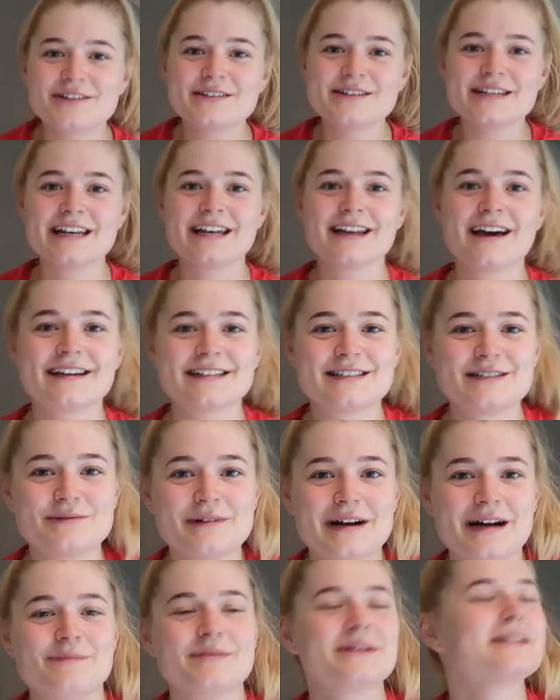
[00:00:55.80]
usually like to
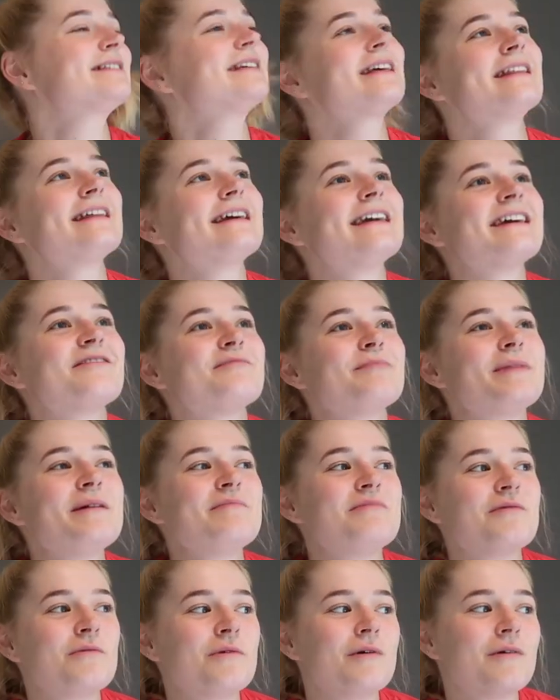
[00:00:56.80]
wear because I think if
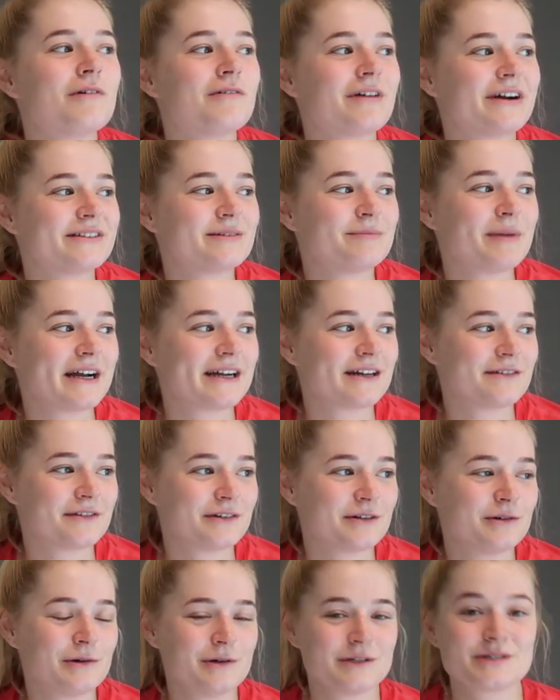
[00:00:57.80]
people walk around the back of the
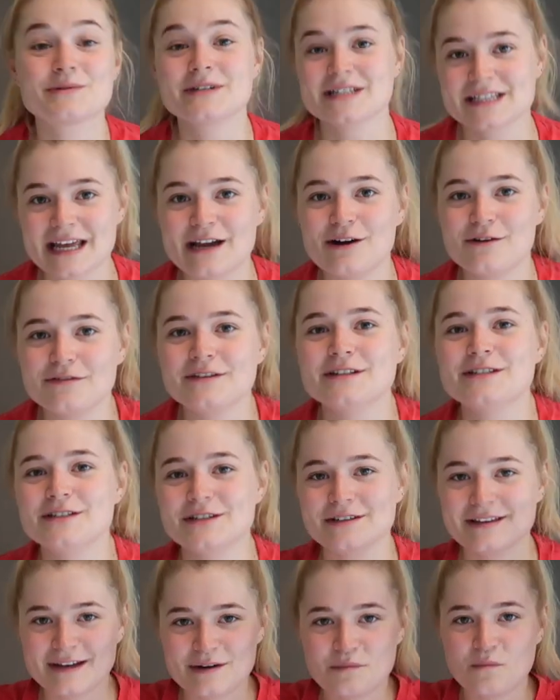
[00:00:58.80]
courts, which they often
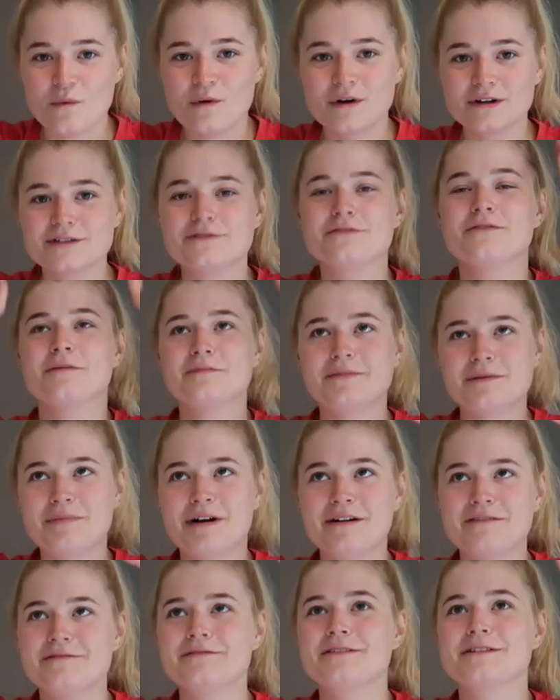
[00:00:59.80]
do, they can watch from
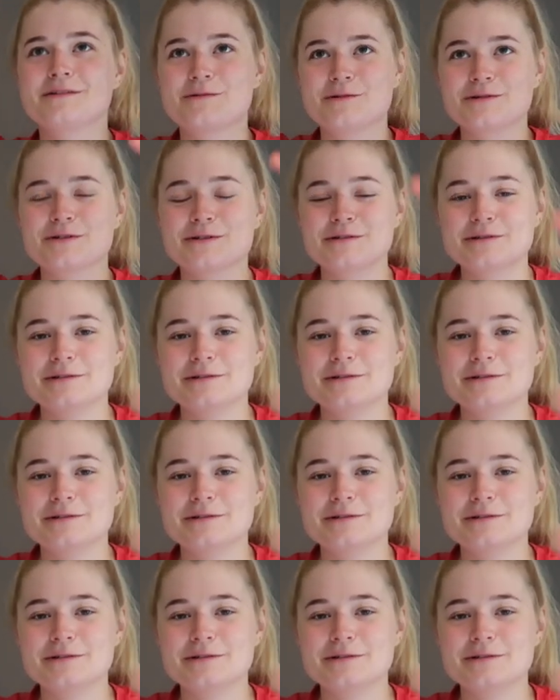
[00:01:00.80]
above the squash